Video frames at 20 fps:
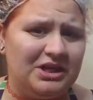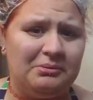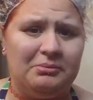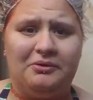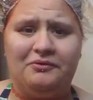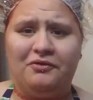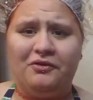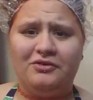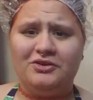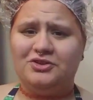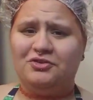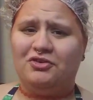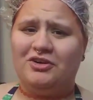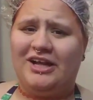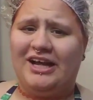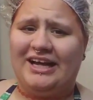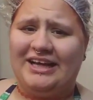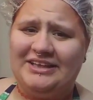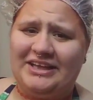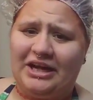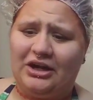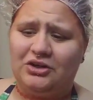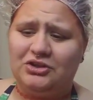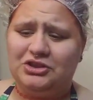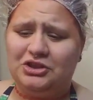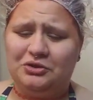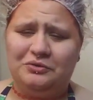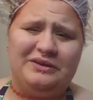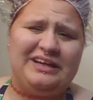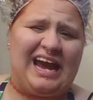of time. If it was for like a day or
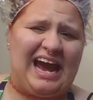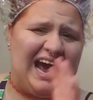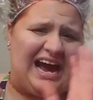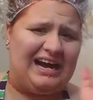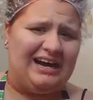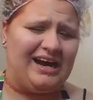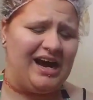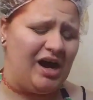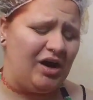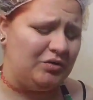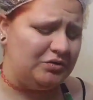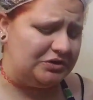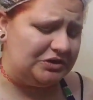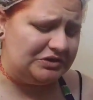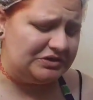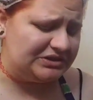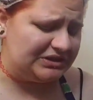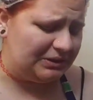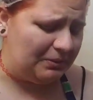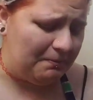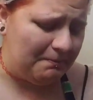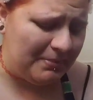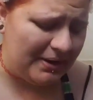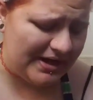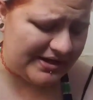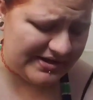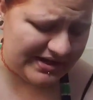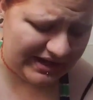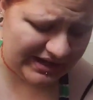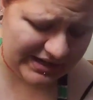2, yeah, I would use it.
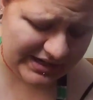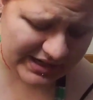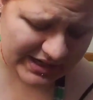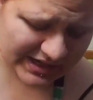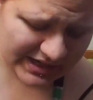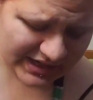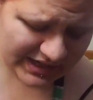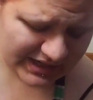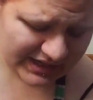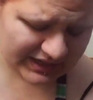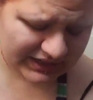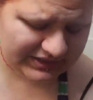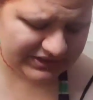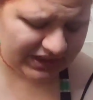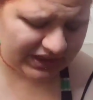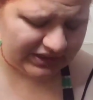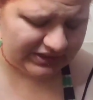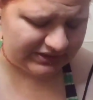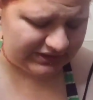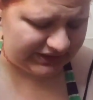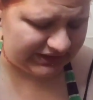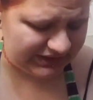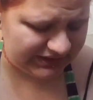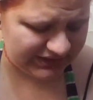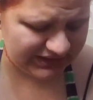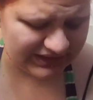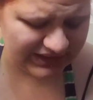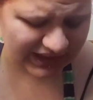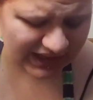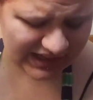But not entirely.
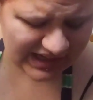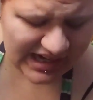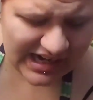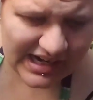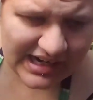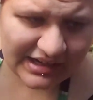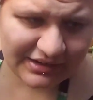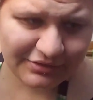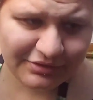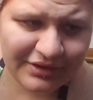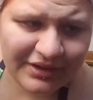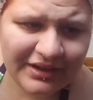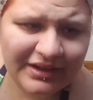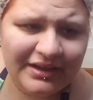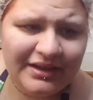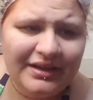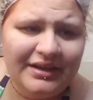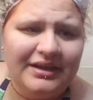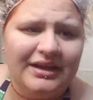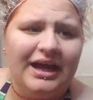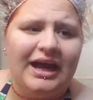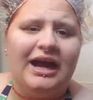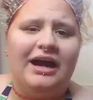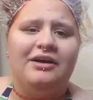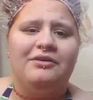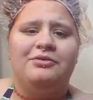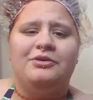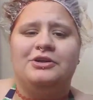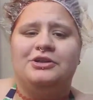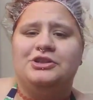And then I have
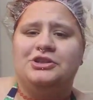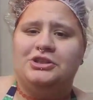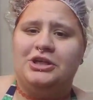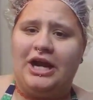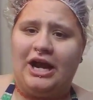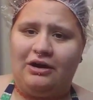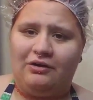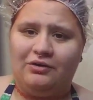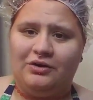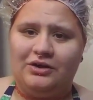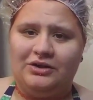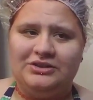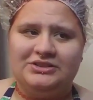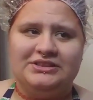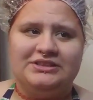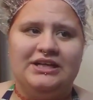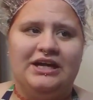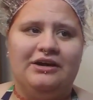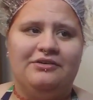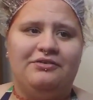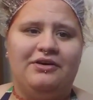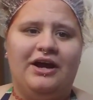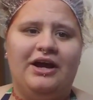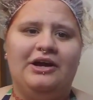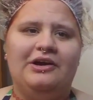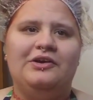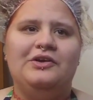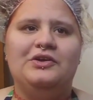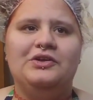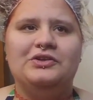after shower stuff.
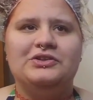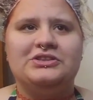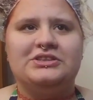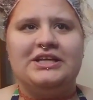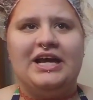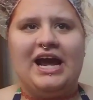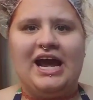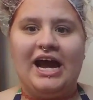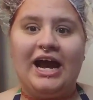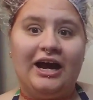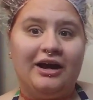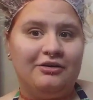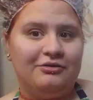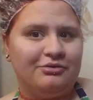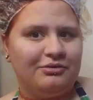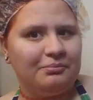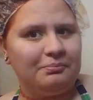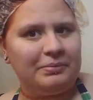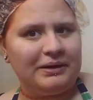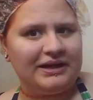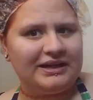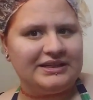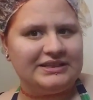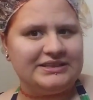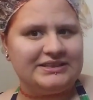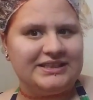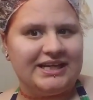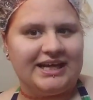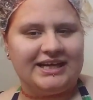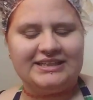I used to have Big
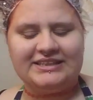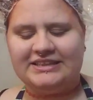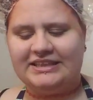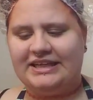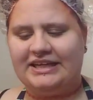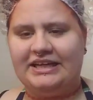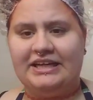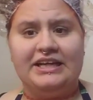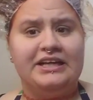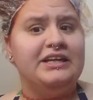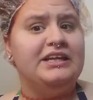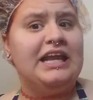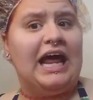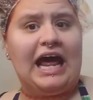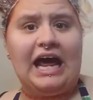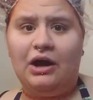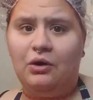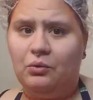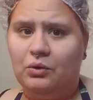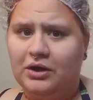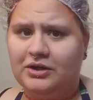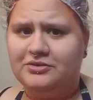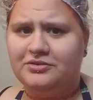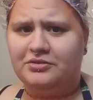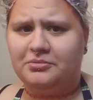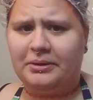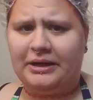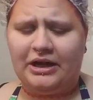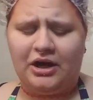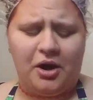and Sexy, and that worked
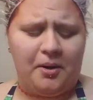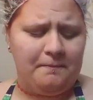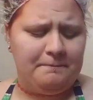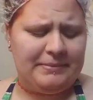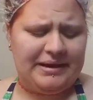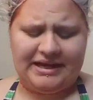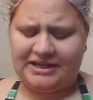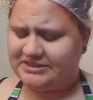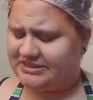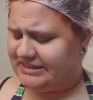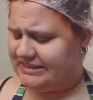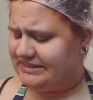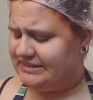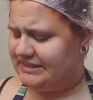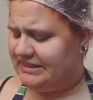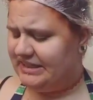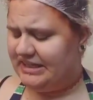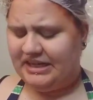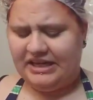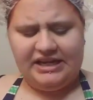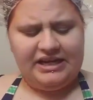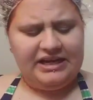for my hair amazing.